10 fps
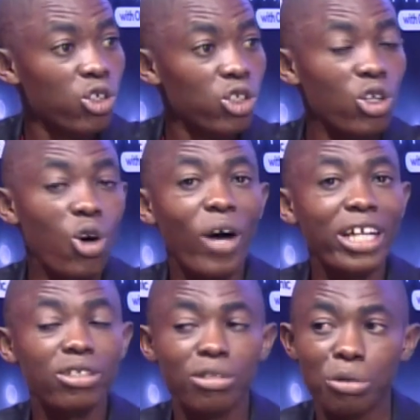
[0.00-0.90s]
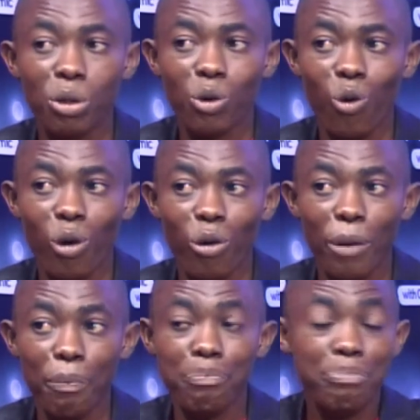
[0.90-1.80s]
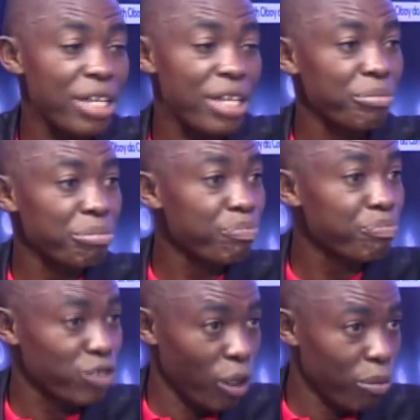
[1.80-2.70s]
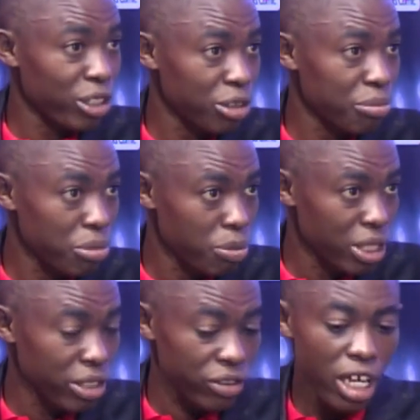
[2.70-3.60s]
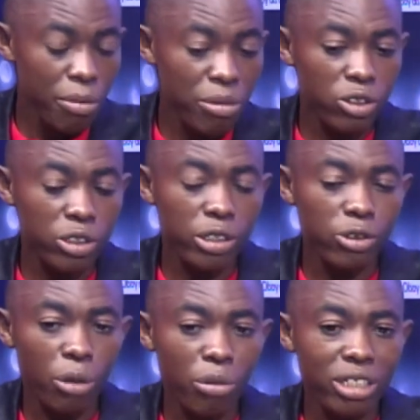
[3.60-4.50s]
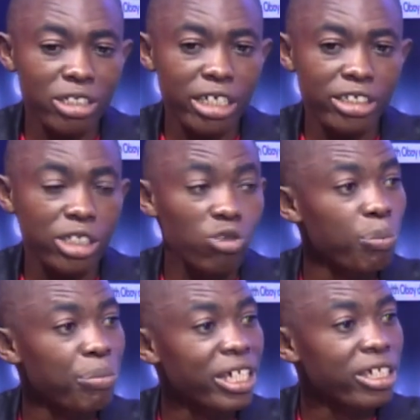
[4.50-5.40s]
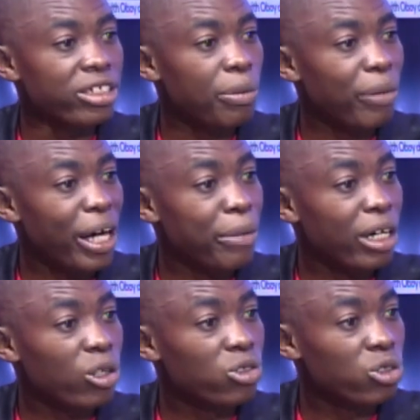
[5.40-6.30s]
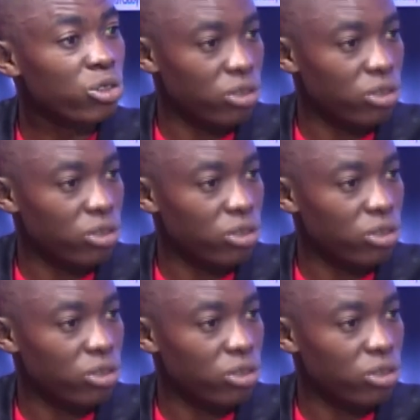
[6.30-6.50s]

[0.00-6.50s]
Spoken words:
You know what paying somebody means? Somebody says he who pays the piper controls.